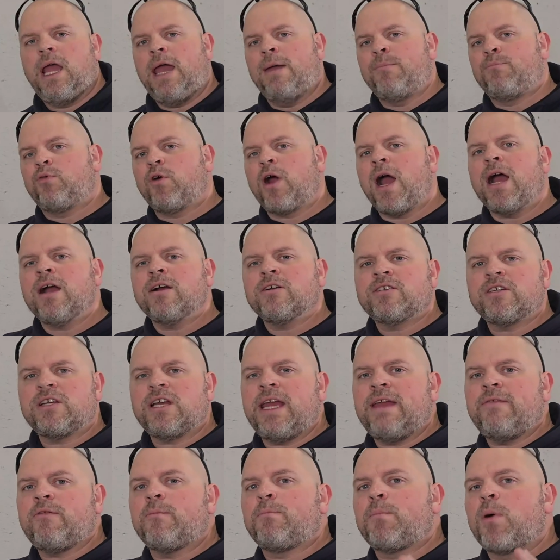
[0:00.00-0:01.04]
And prior to
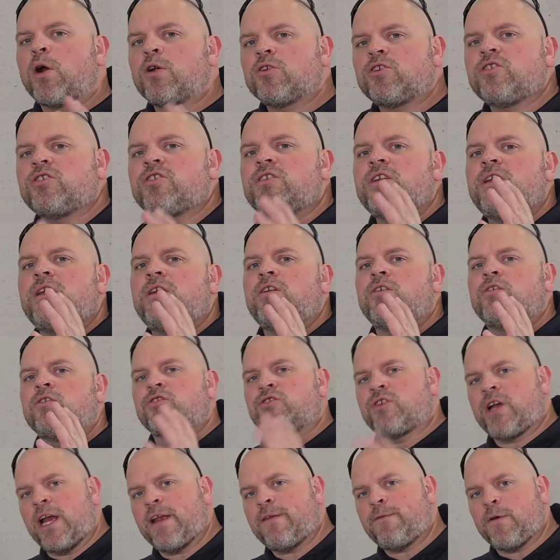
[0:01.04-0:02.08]
even purchasing your
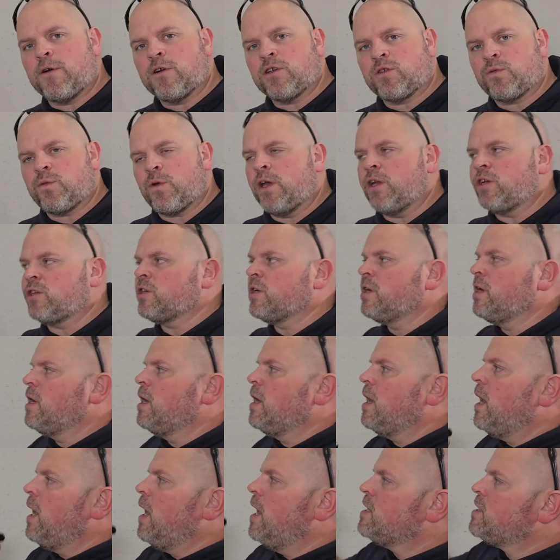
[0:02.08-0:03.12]
transfer switch,
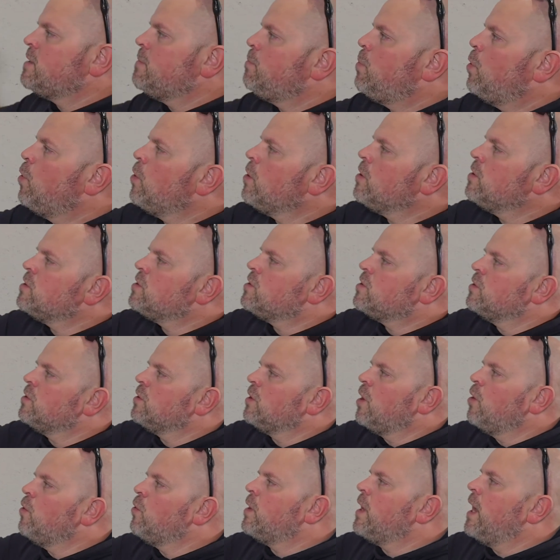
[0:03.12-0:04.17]
it's important to
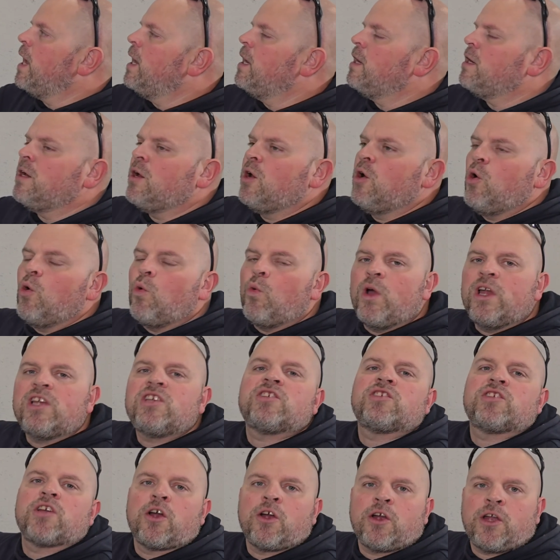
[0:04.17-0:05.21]
locate which
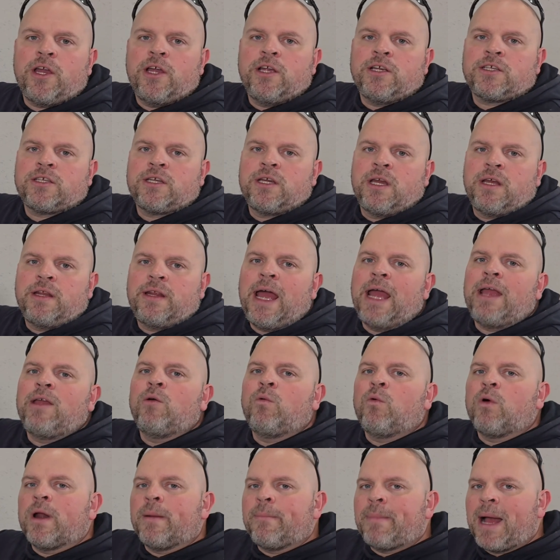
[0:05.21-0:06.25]
circuits that you
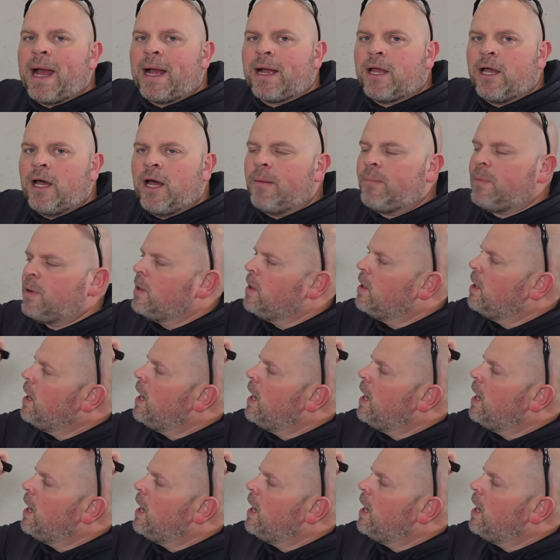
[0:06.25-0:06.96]
wanna back up.